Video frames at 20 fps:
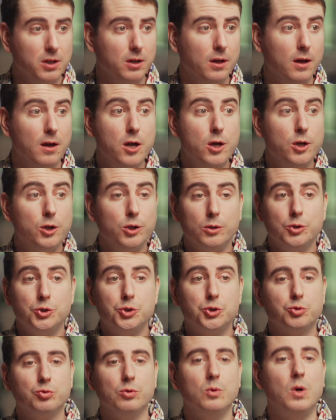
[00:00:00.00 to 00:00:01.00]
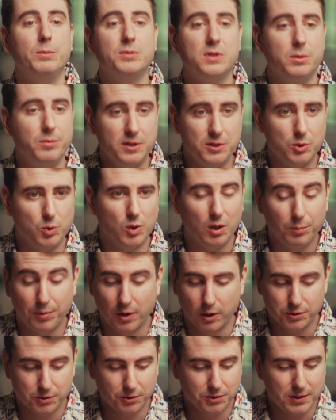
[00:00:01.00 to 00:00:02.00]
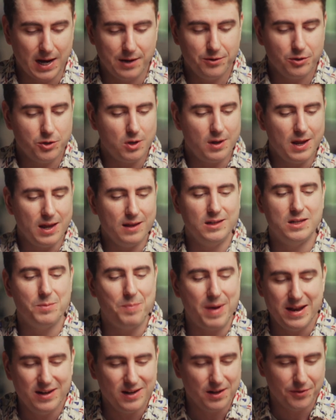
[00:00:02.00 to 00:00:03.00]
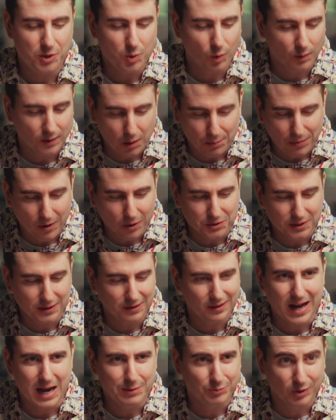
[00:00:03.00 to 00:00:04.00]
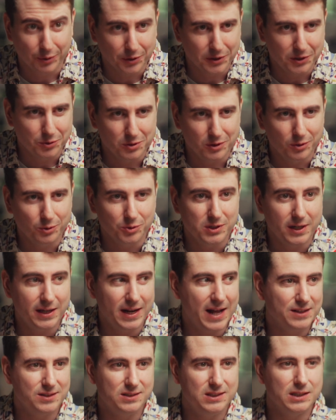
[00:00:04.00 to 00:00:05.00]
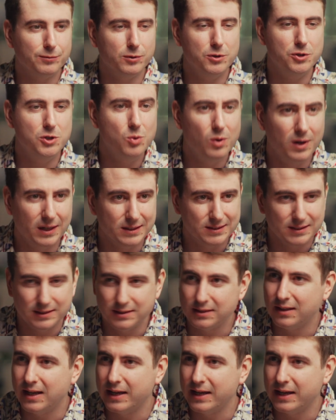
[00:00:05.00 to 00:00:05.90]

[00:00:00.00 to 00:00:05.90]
going to screw up some of these URL parsers. And depending on the URL parsing library you use, it has different nuances.